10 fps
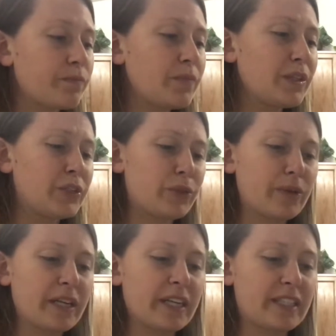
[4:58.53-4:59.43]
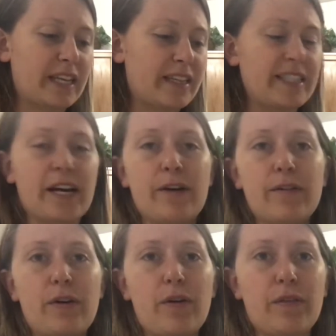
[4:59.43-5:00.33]
So we're gonna set these
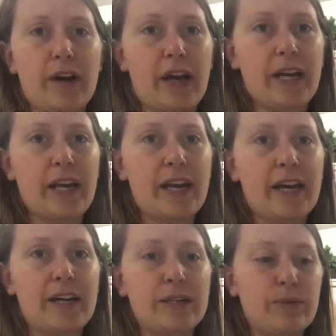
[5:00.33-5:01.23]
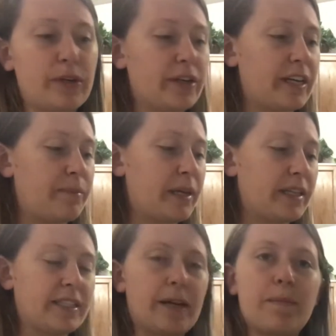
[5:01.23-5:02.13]
out overnight and we are gonna pick
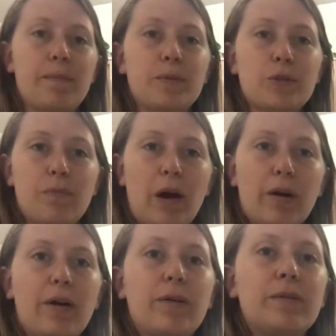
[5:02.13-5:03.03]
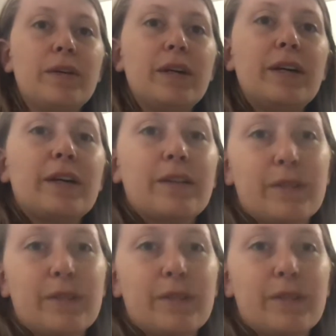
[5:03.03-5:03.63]
this up tomorrow. We'll